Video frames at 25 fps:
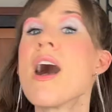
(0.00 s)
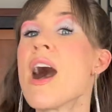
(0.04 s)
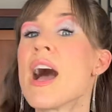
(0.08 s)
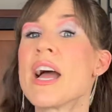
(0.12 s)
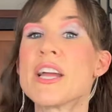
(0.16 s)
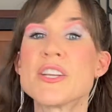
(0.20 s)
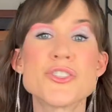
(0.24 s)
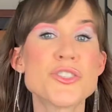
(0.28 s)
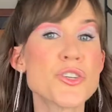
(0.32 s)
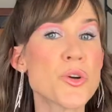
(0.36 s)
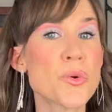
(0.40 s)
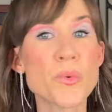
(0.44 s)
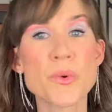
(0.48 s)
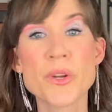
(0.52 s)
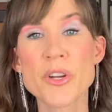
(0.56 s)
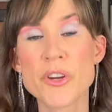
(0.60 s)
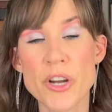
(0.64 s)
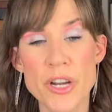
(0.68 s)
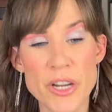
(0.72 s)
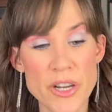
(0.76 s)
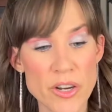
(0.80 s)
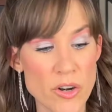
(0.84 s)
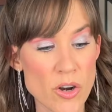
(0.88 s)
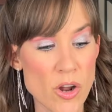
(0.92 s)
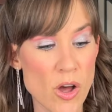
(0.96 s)
I don't
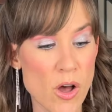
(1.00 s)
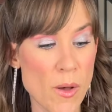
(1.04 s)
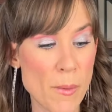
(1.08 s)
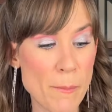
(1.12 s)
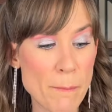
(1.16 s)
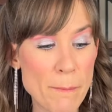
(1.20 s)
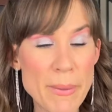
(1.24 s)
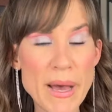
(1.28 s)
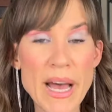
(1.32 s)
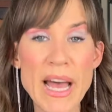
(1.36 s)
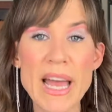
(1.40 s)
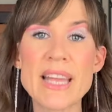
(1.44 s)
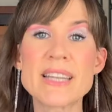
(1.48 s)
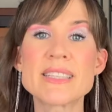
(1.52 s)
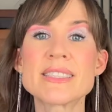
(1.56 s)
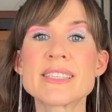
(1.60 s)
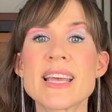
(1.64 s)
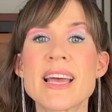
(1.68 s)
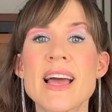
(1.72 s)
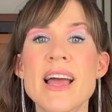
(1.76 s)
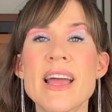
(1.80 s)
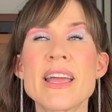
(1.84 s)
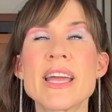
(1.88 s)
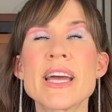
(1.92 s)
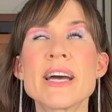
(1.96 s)
regret at all, but
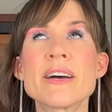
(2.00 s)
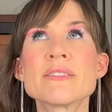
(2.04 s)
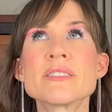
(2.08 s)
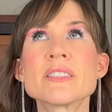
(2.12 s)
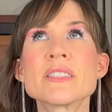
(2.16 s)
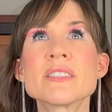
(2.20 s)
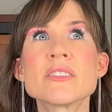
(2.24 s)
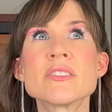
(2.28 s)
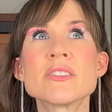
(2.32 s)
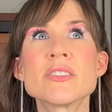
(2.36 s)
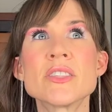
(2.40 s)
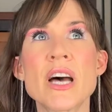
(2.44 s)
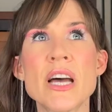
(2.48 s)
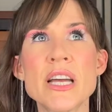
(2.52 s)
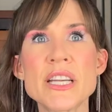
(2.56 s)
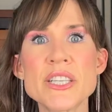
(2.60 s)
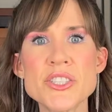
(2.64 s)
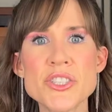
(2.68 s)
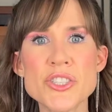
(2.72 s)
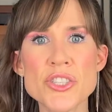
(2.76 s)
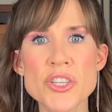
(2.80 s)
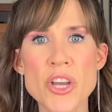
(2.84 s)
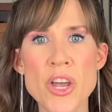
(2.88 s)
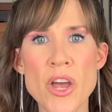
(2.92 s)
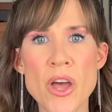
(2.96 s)
I have
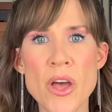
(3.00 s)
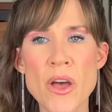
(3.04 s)
such